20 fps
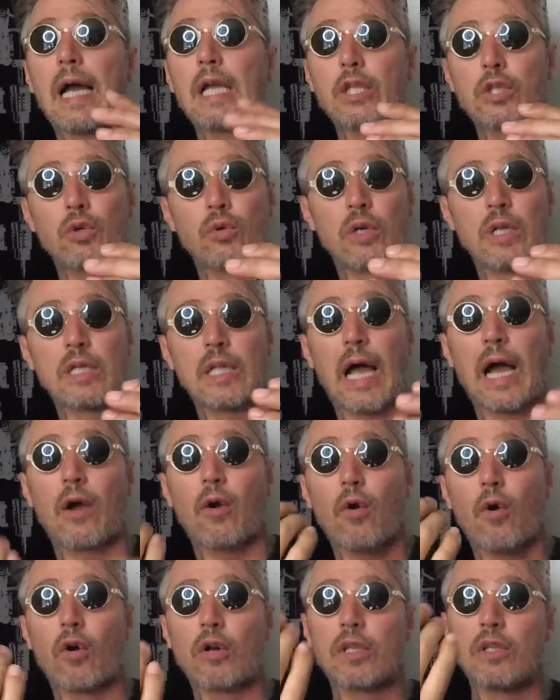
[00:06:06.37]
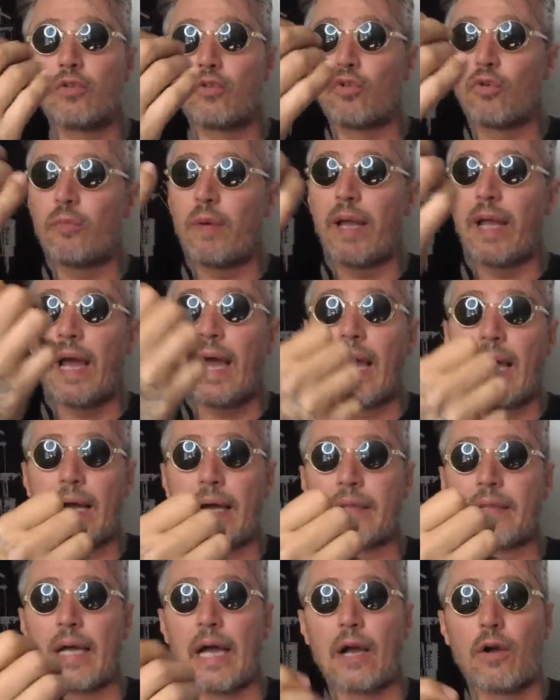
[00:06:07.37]
I tune it according to my
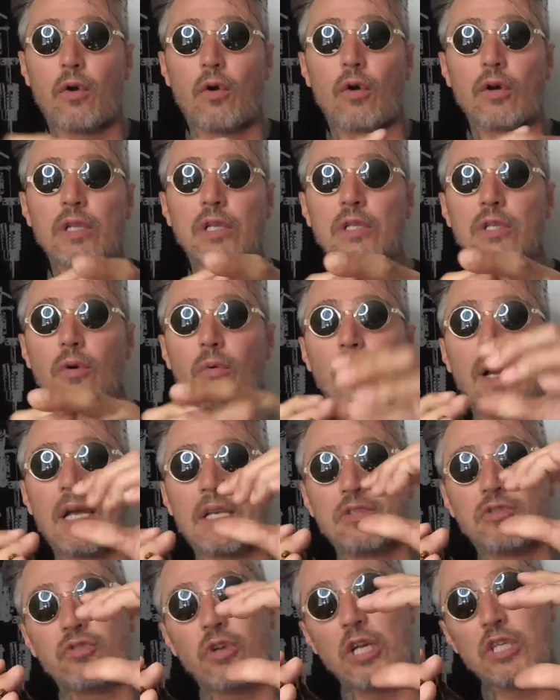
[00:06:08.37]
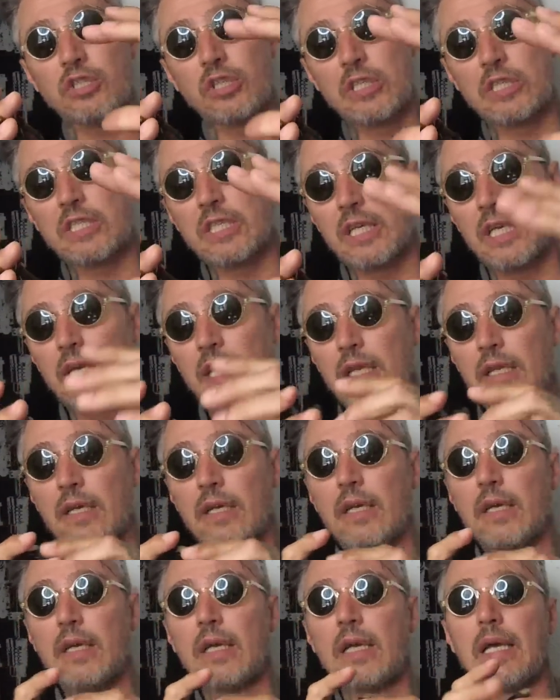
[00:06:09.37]
hand, according to the way I stretch the skin,
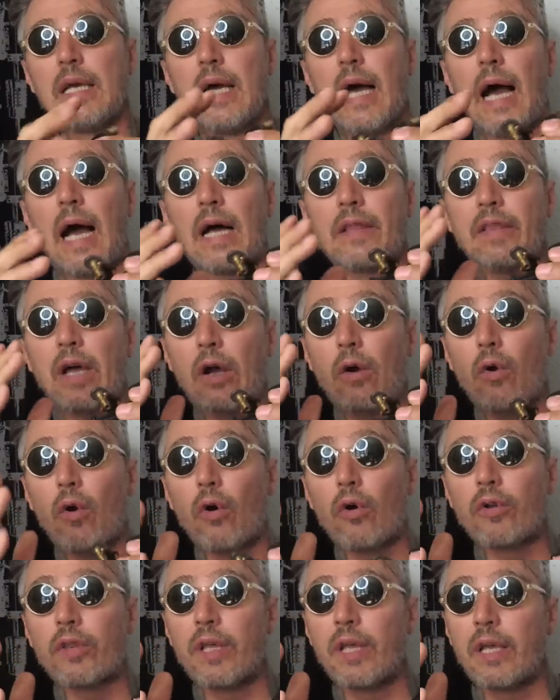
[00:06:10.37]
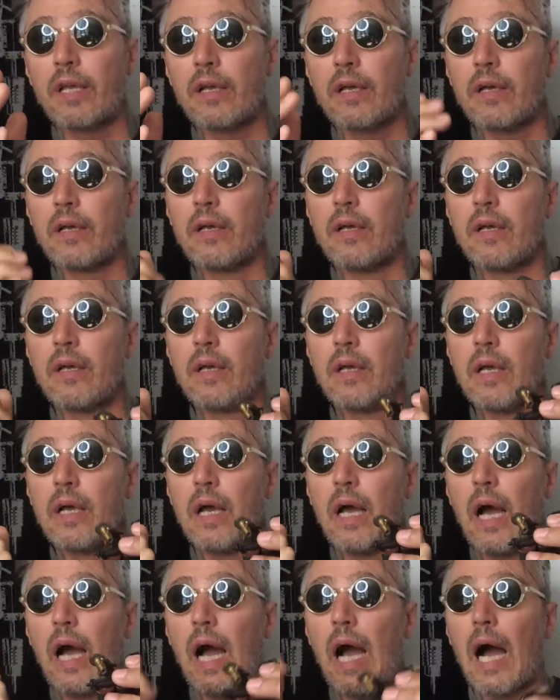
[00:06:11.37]
and according
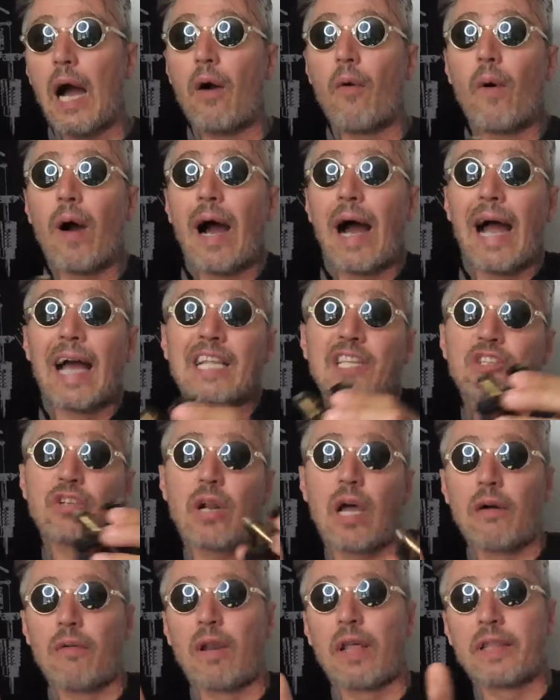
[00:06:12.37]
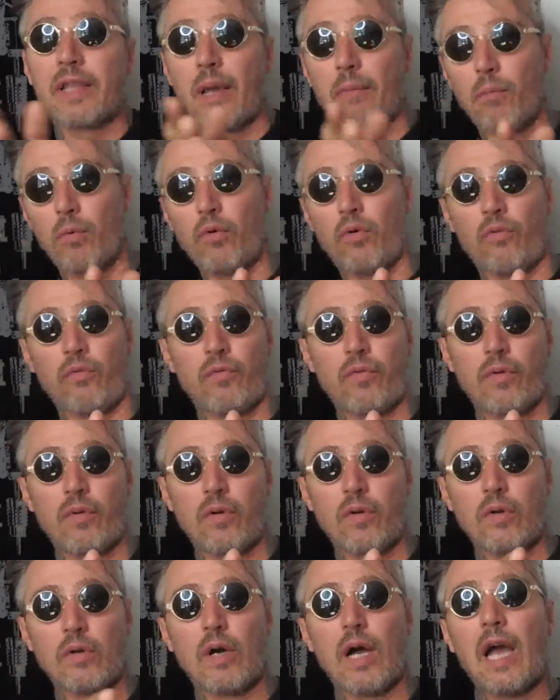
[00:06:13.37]
how I travel and I move.
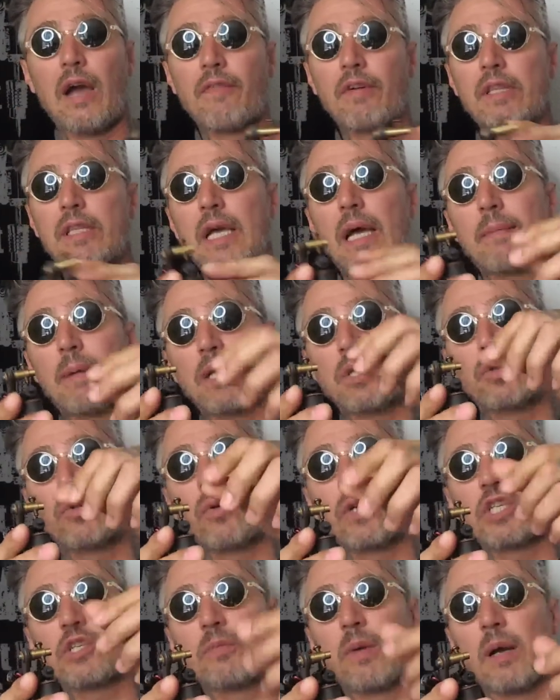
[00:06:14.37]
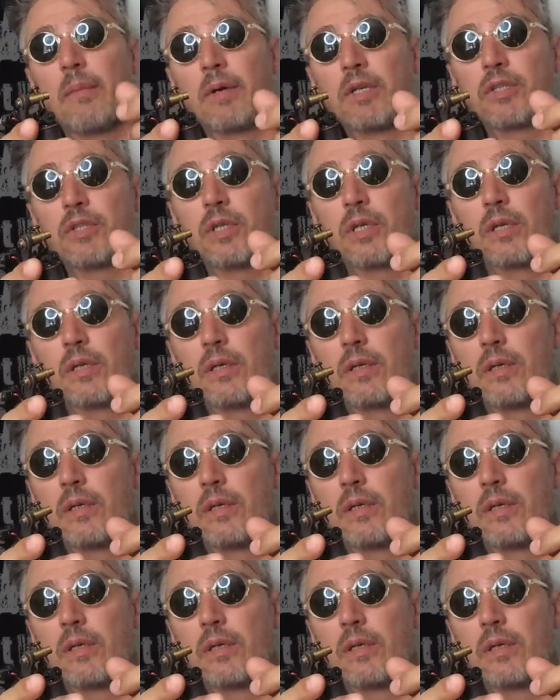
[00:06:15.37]
Every time I twitch my machine.